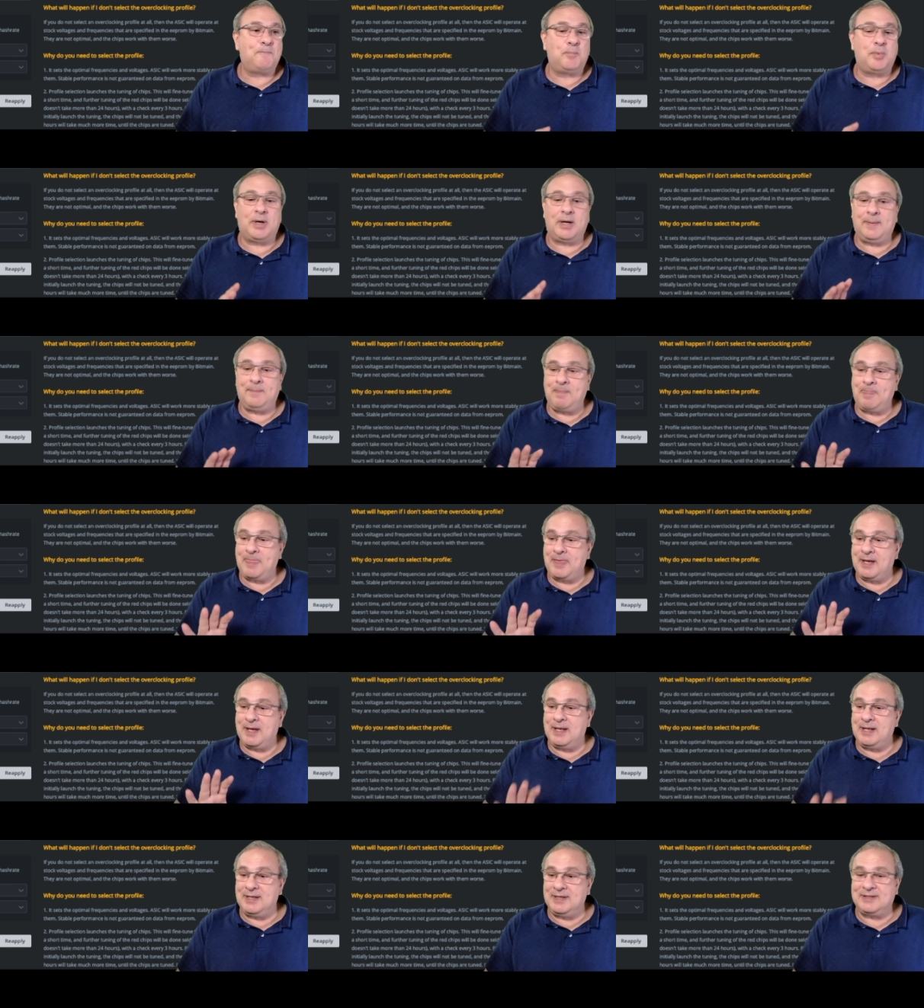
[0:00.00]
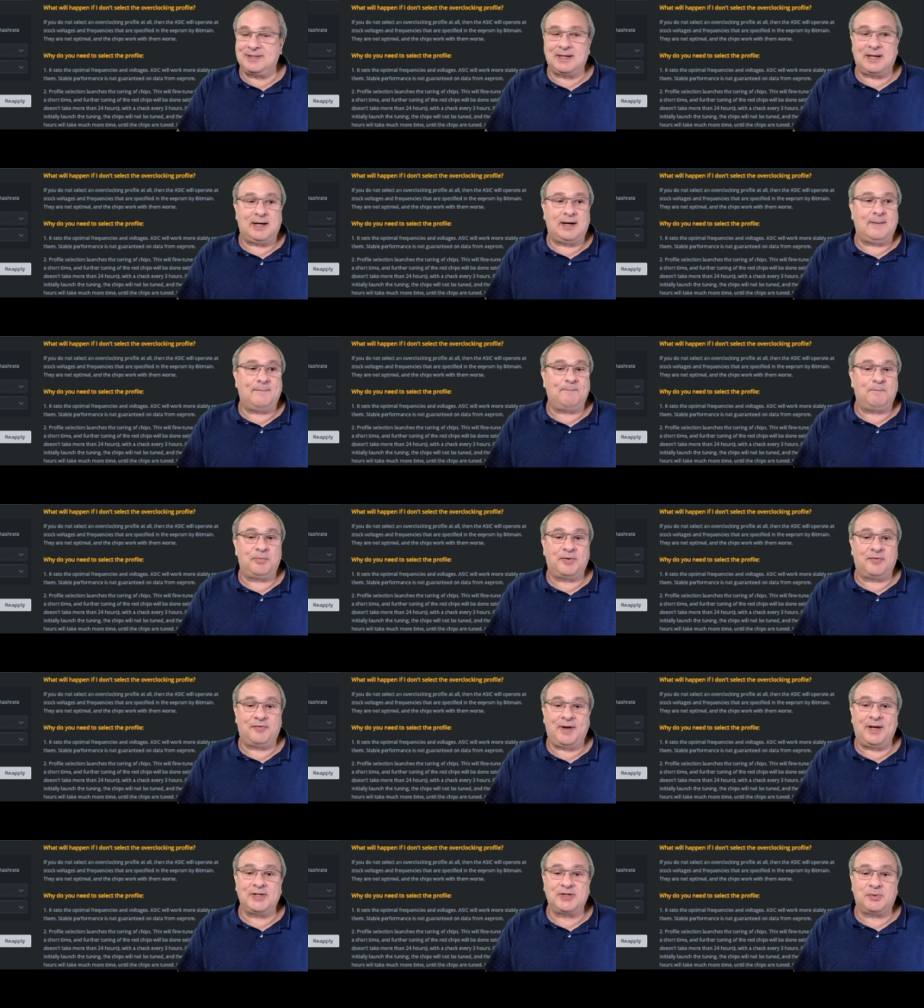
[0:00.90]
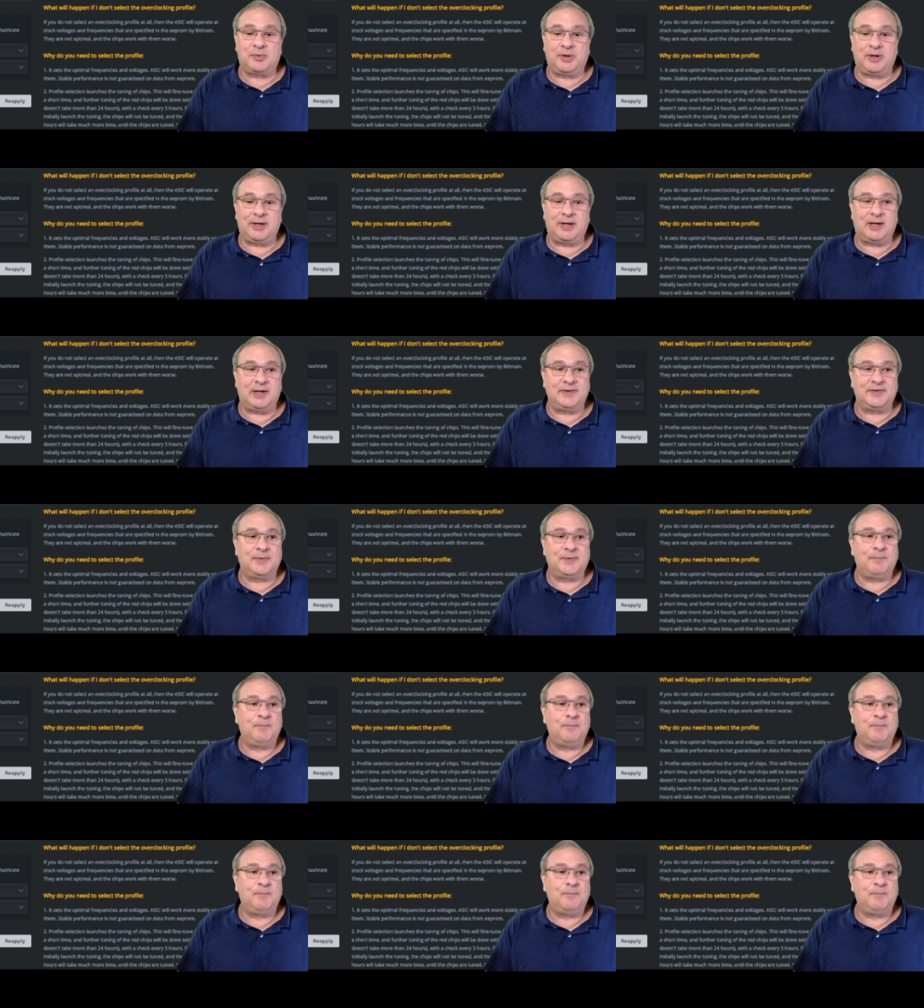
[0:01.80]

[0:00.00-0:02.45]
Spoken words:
But it is the fans are really nice.